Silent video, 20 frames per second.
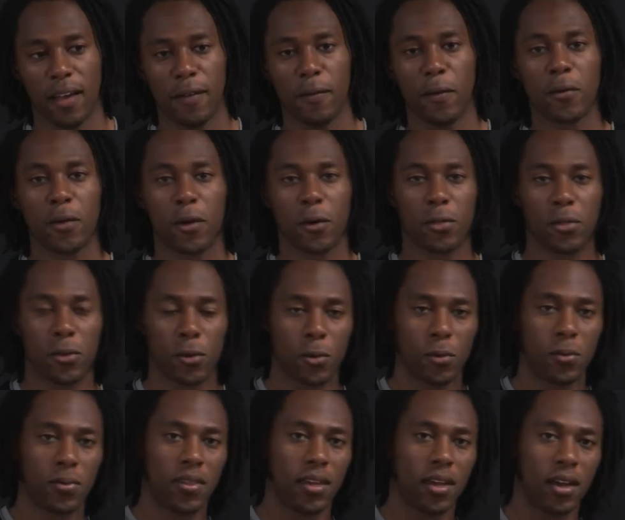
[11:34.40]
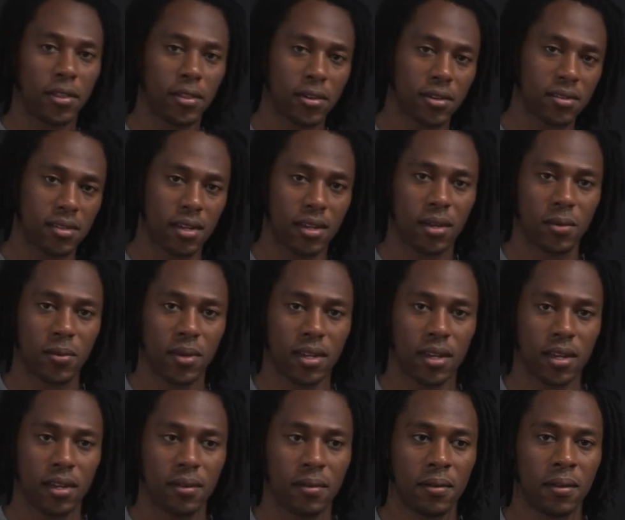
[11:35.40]
I won't go through the other study we
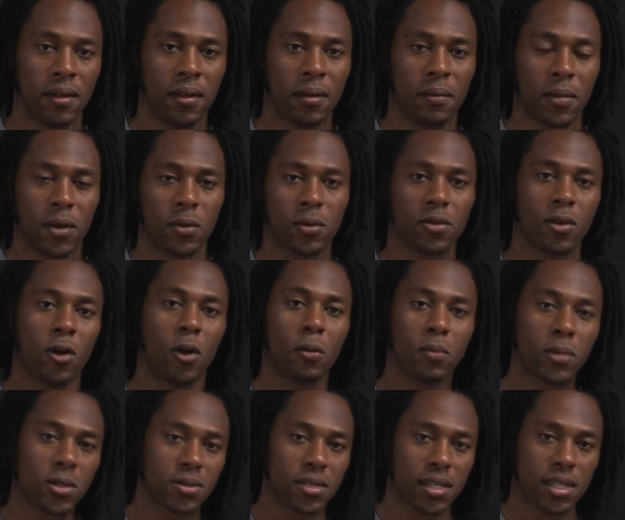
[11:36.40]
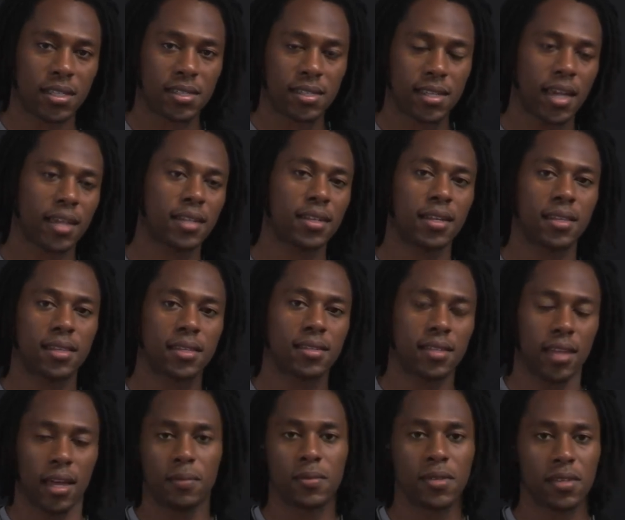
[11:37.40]
did, but it was almost exactly the
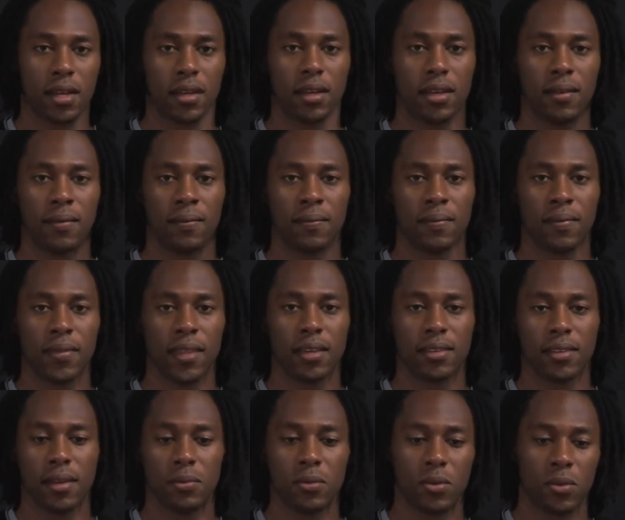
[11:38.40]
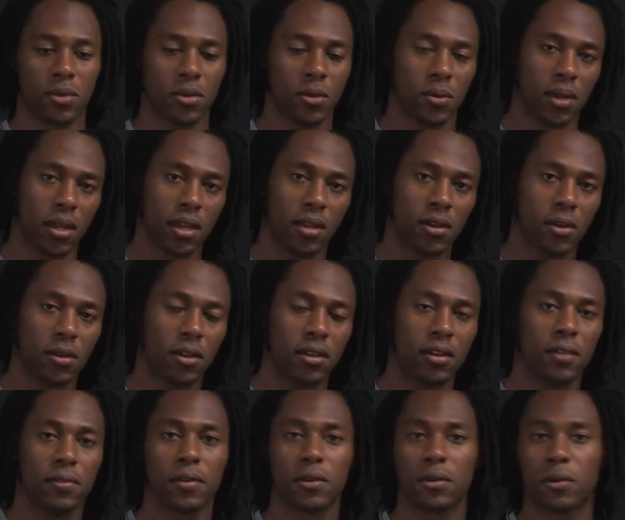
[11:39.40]
same study, except we were doing it on a
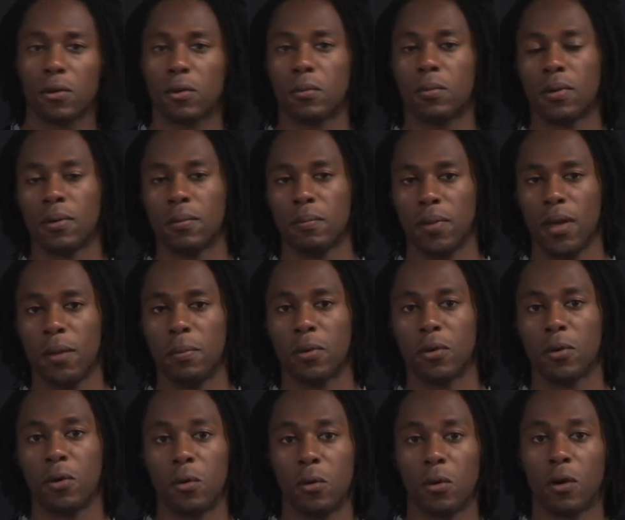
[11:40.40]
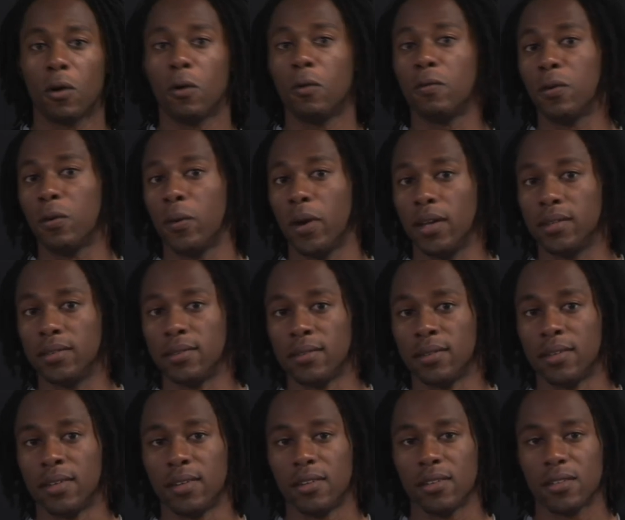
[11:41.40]
different group, people who were overweight.
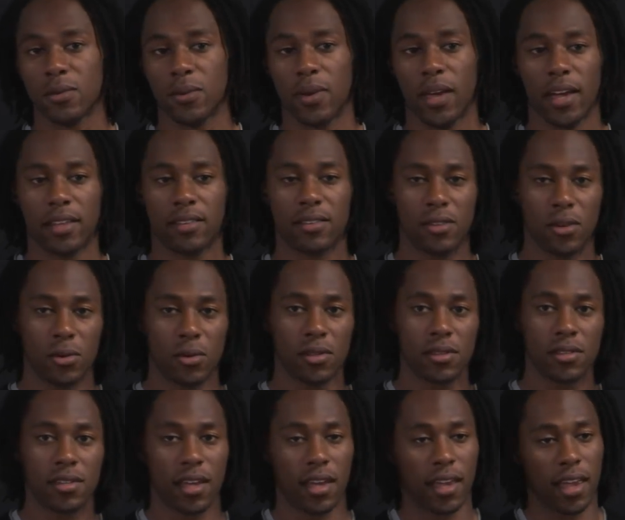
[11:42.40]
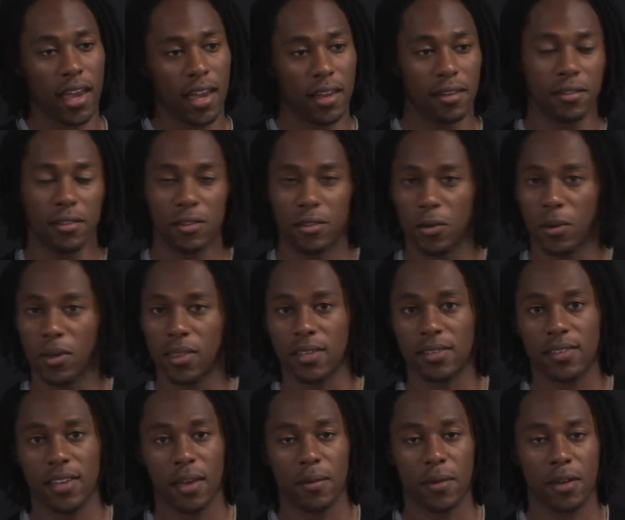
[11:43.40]
So we had students, again, doing the
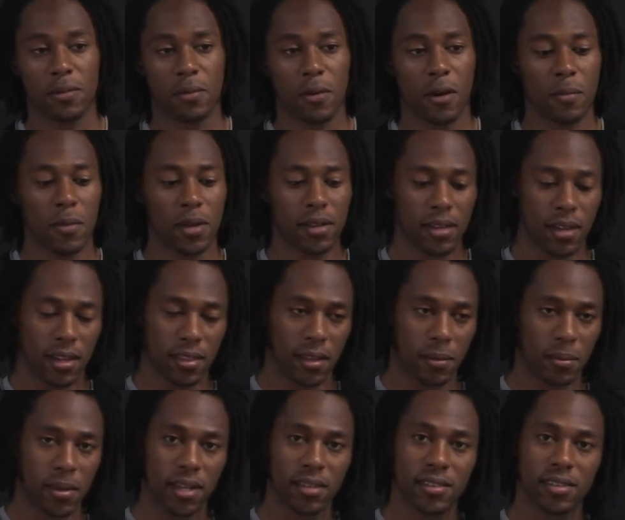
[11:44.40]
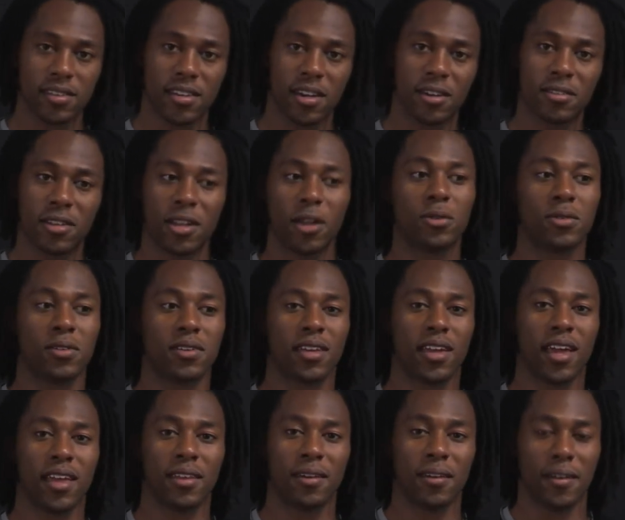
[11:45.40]
same experiment, and they placed the chairs closer
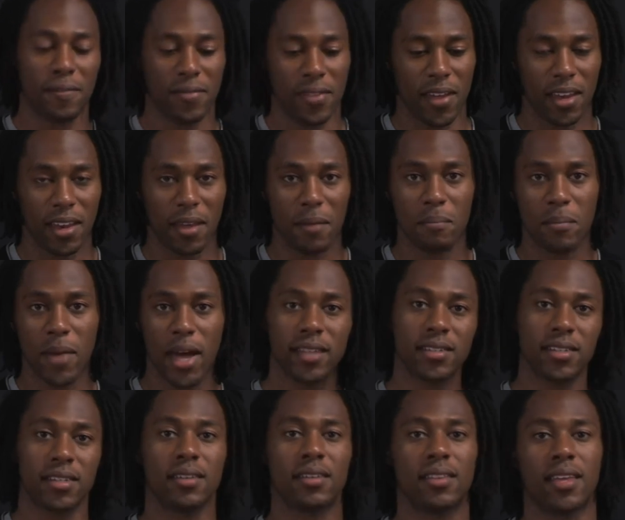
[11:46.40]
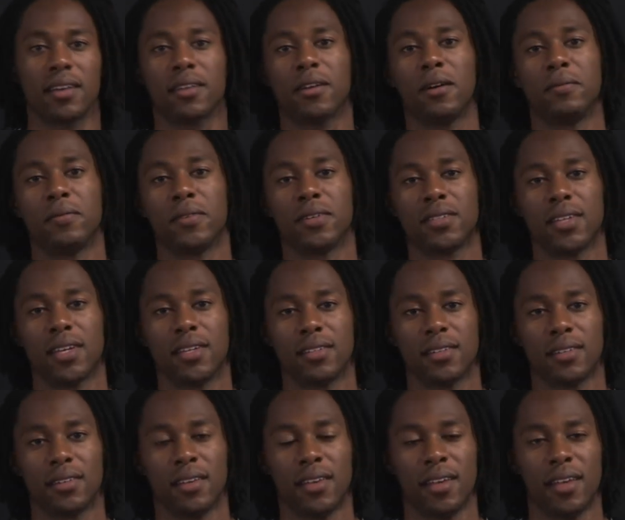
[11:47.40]
together if they'd imagined that
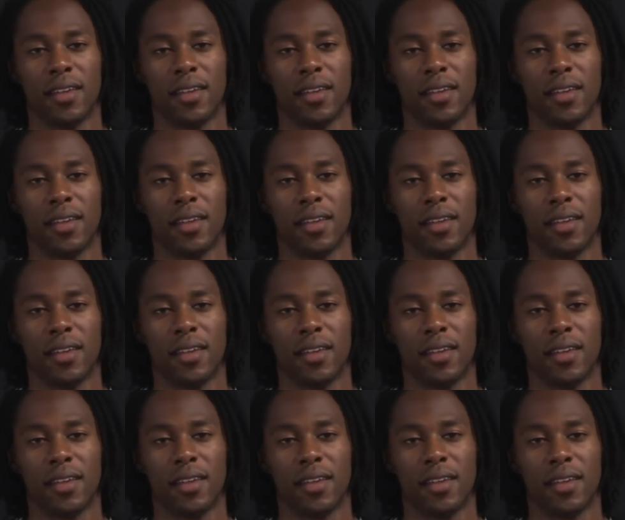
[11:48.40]
conversation